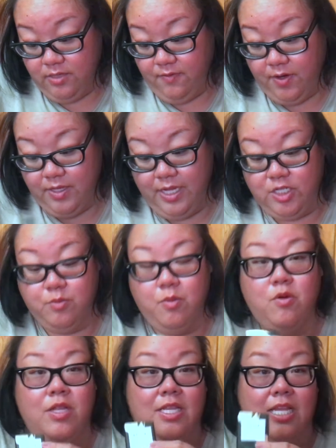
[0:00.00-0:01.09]
are very
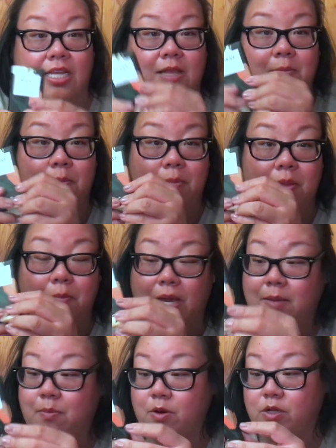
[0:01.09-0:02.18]
legible, and like the
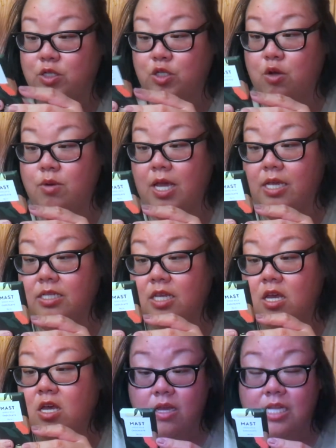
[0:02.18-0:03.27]
paper is so nice.
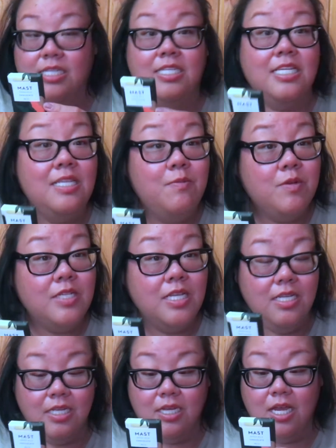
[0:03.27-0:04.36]
It's 60%
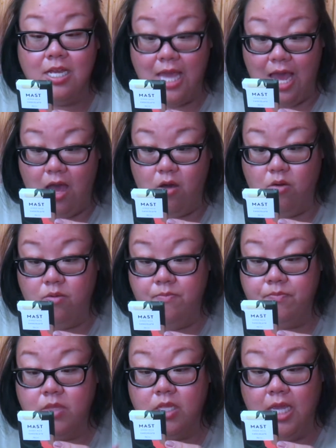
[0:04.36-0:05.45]
cacao,
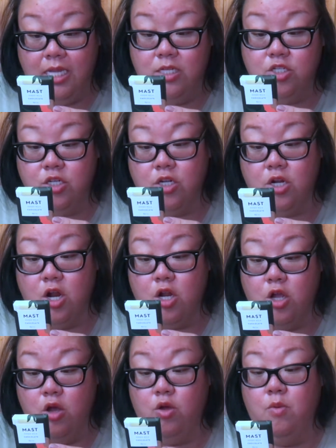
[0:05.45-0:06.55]
cane sugar,
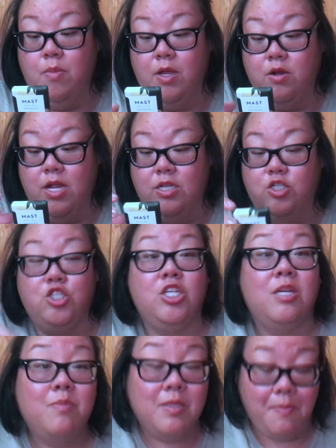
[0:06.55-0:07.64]
cocoa butter, and
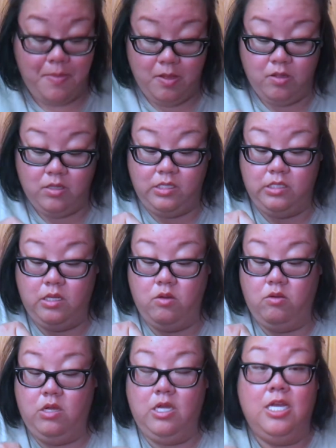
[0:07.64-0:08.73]
sheep's milk. So